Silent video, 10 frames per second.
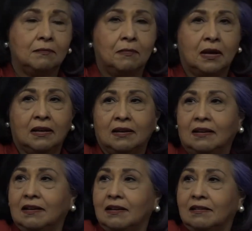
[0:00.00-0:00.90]
my
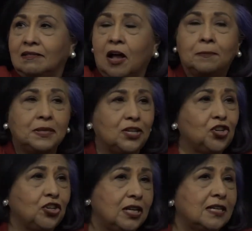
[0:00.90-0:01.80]
uh,
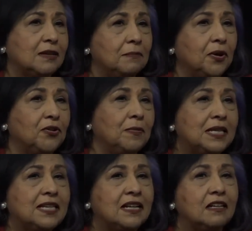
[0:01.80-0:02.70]
opposition as compared to
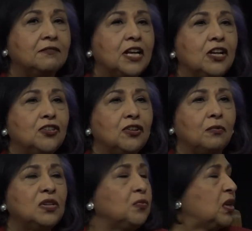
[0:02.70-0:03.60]
myself. So I
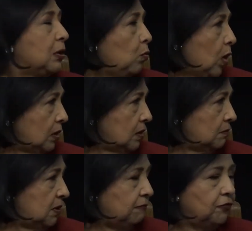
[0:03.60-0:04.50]
wasn't really
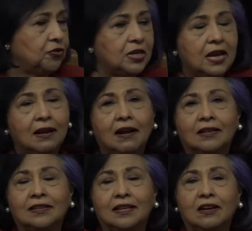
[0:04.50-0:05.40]
welcomed the first day I
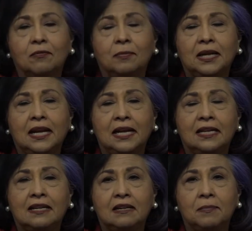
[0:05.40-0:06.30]
got there, but I
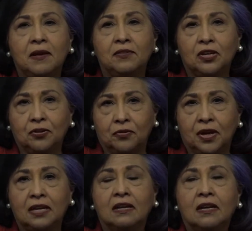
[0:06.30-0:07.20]
ended up having a
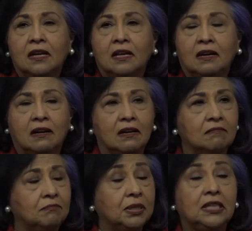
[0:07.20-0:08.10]
great
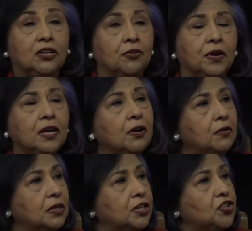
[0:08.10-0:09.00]
um, building a great
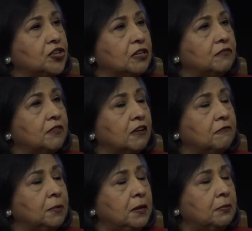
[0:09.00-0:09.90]
coalition of,
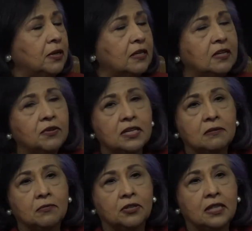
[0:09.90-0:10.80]
of people and doing
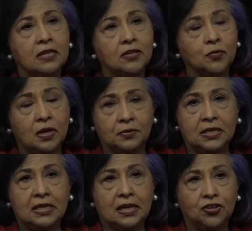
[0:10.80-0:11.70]
some good things when I was
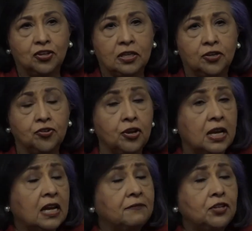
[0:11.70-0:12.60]
in the legislature.
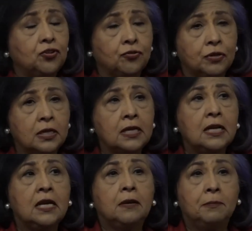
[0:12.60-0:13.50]
And I've enjoyed
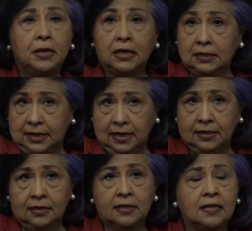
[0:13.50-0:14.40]
being
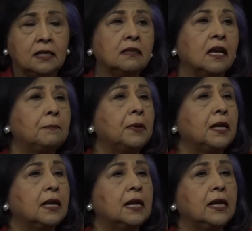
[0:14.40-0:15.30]
elected, still not
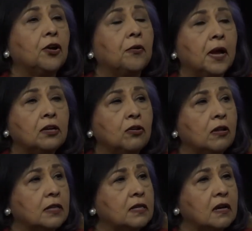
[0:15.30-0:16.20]
politically correct
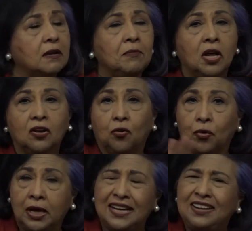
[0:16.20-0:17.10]
all the time, not a
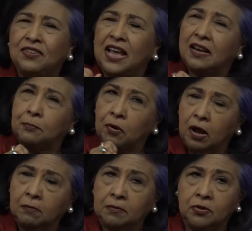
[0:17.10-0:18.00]
great, even had a
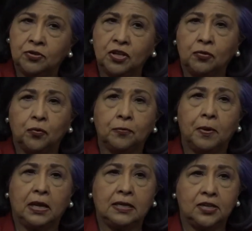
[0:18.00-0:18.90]
problem using the word
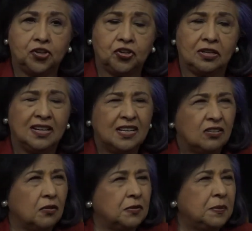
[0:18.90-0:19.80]
politician.
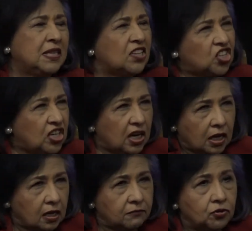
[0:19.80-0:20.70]
It's always been such a
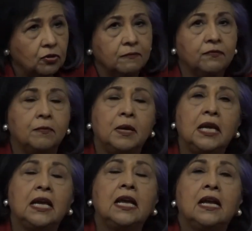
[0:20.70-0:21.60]
negative term for me.
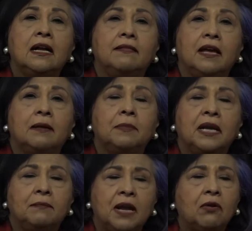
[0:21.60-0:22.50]
That, but
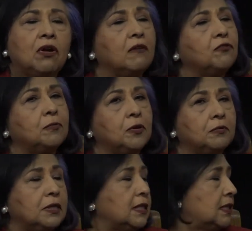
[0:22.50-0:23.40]
I'm now comfortable
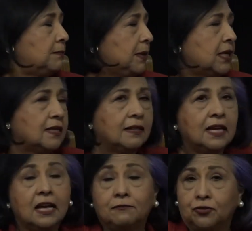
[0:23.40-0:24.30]
with it because I
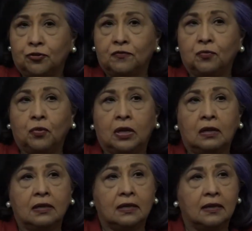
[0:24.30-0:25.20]
think I've served it
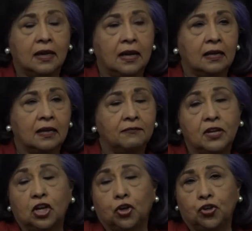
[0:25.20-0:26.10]
well and, and have
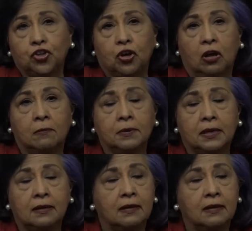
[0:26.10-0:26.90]
done a good job and,